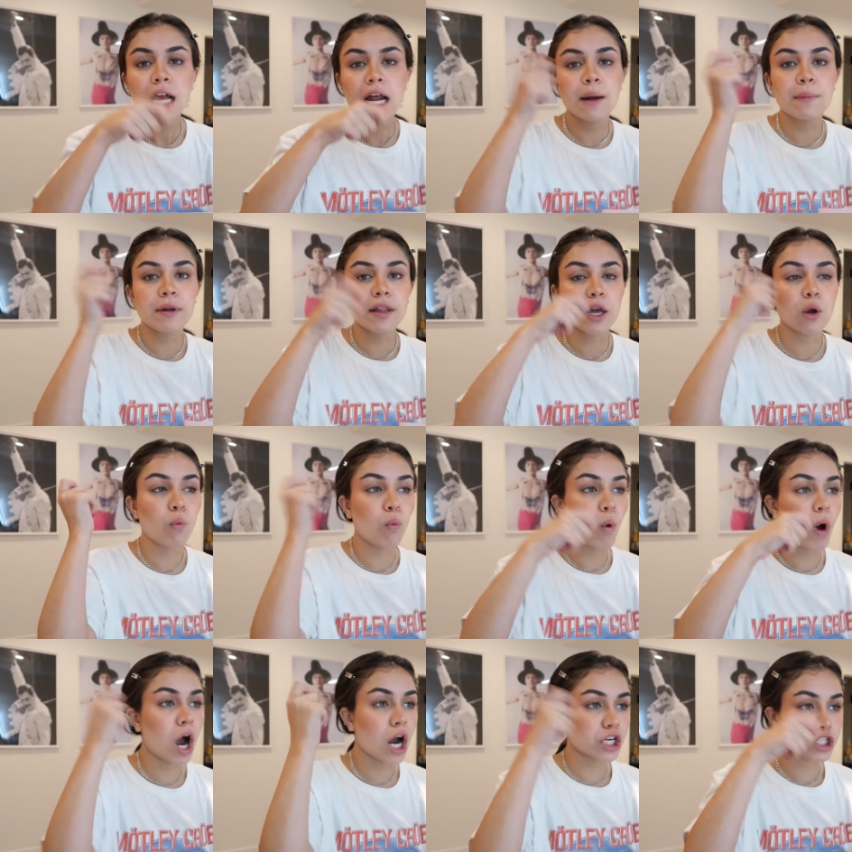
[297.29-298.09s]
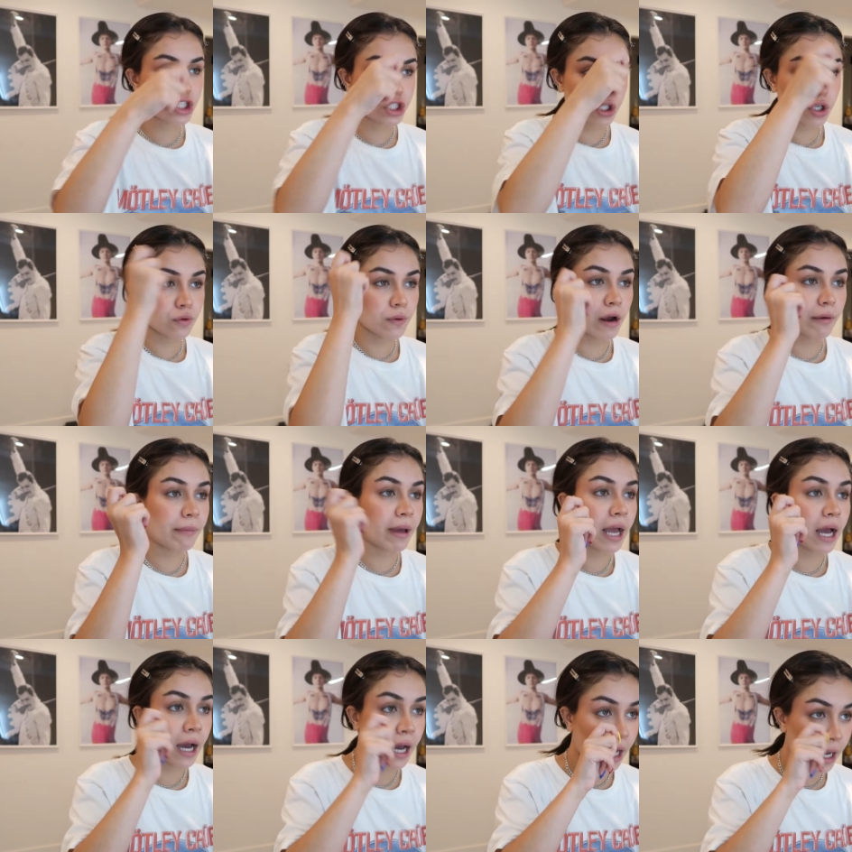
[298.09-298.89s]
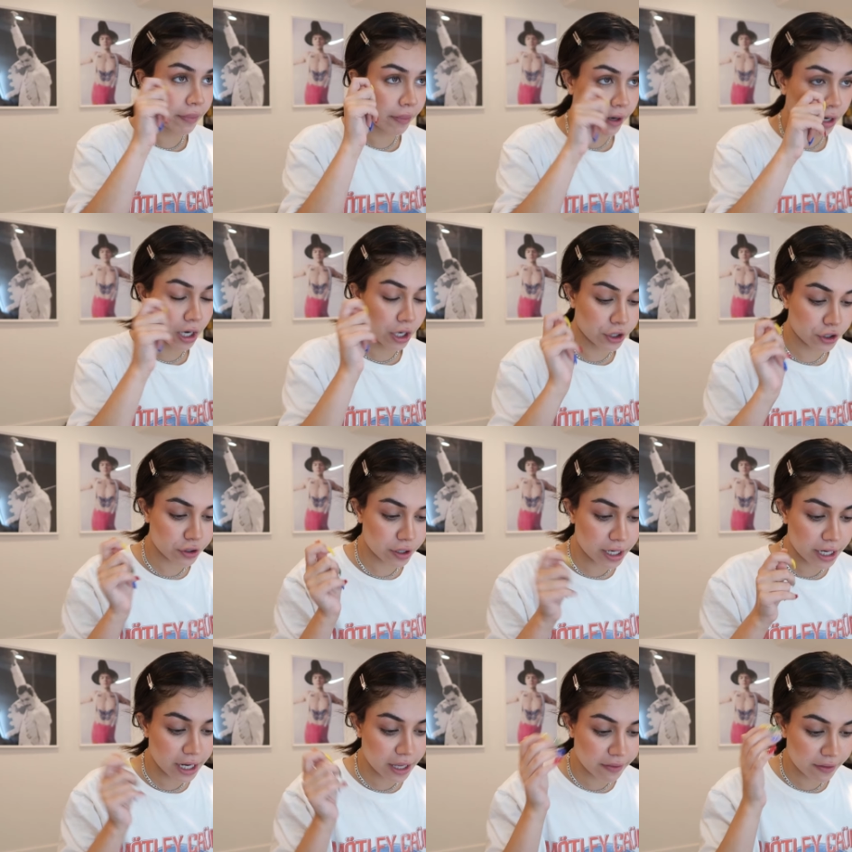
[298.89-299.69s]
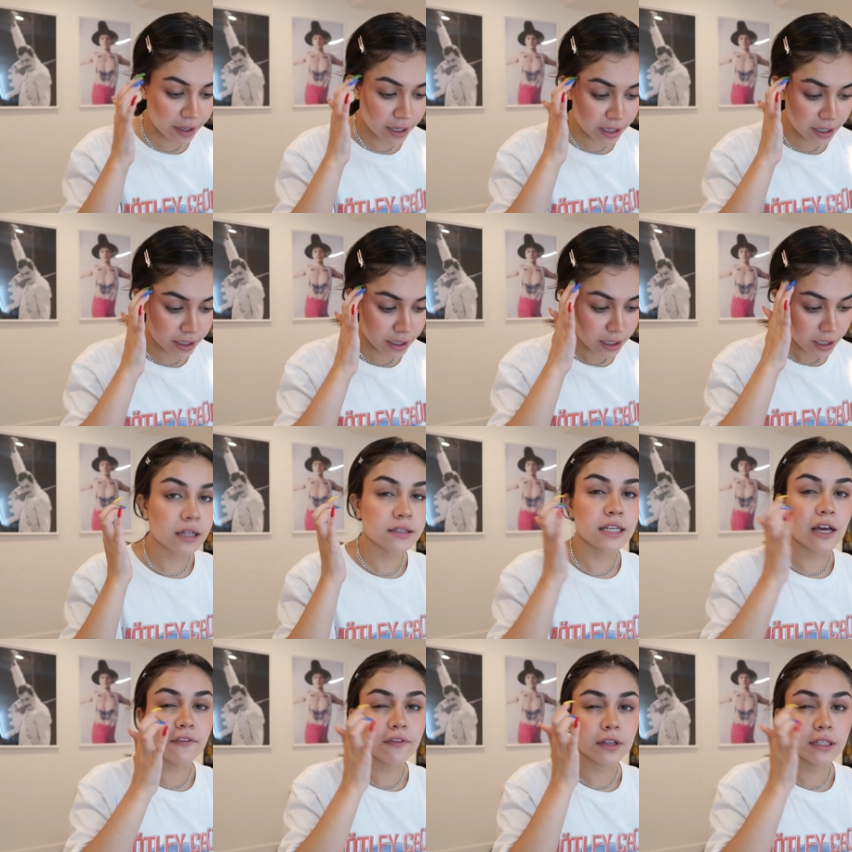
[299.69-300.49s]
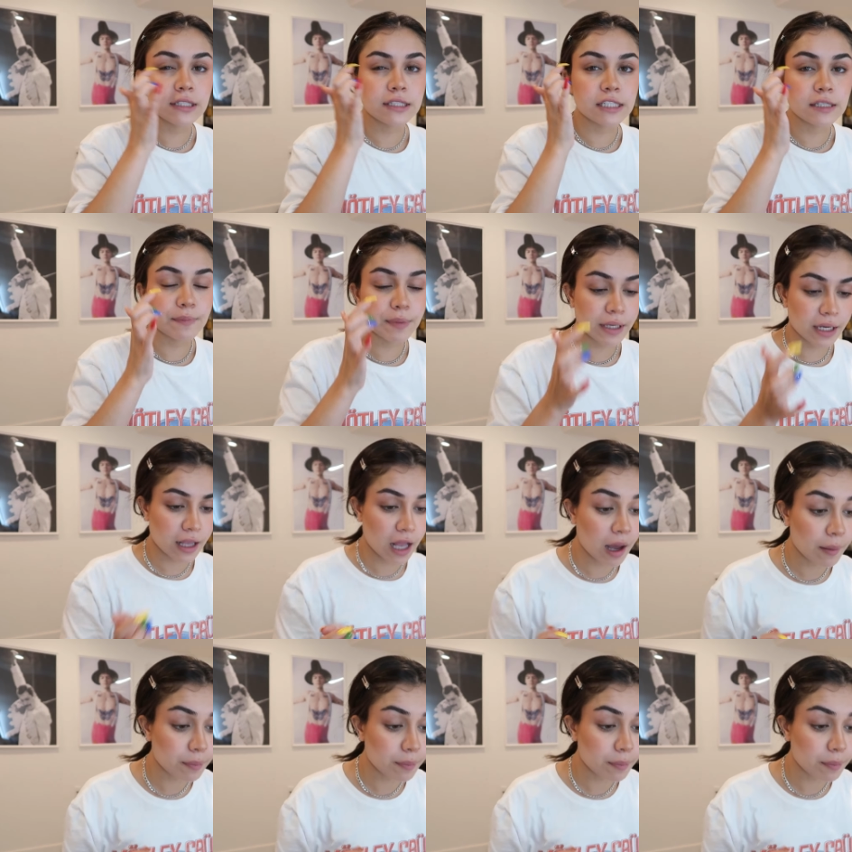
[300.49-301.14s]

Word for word: I'm gonna like wash around my eye and then under it and then I'll definitely deepen it